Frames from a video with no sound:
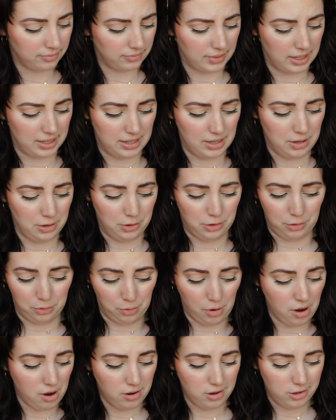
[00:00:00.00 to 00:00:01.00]
Is it
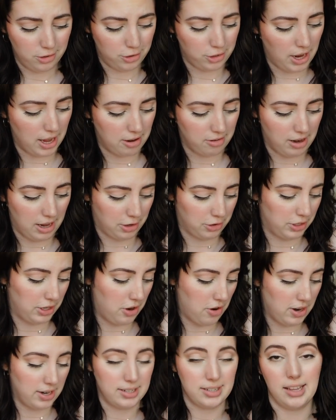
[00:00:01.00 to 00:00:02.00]
d'orange? I don't actually
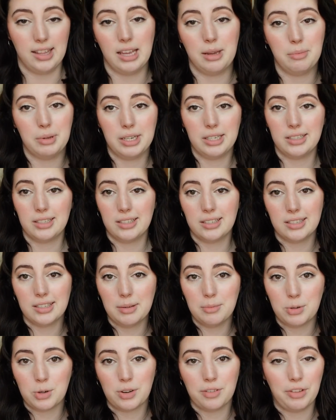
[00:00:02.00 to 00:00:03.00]
know how to say that, but it's
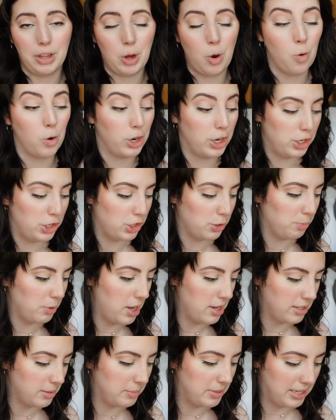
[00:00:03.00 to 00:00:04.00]
some sort of, like, orange blossom